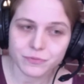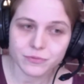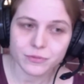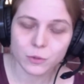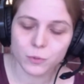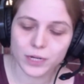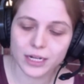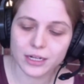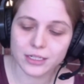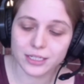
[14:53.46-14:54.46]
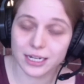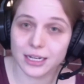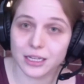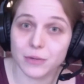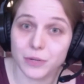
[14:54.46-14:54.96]
we decided
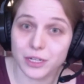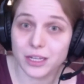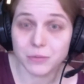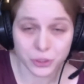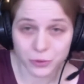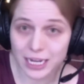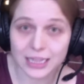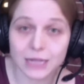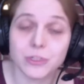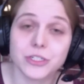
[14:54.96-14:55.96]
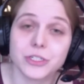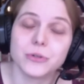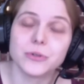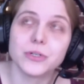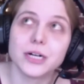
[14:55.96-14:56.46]
that we'd and it was
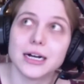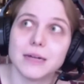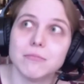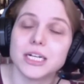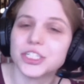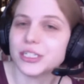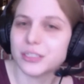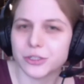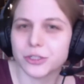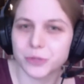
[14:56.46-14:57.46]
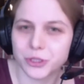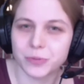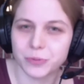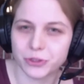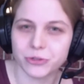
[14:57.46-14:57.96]
so much easier to
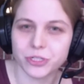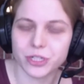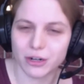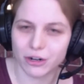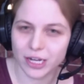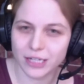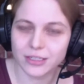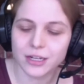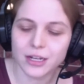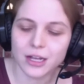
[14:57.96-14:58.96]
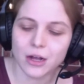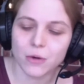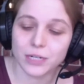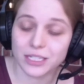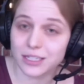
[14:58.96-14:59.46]
produce on our end.
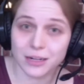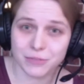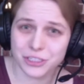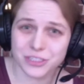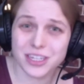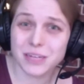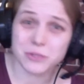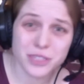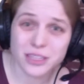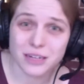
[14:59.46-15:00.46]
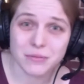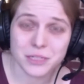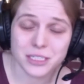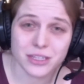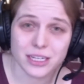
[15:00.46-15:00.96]
We decided we'd just keep doing them
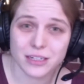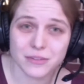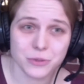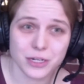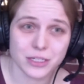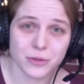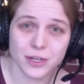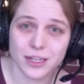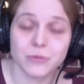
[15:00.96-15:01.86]
until the end of 2020. There was no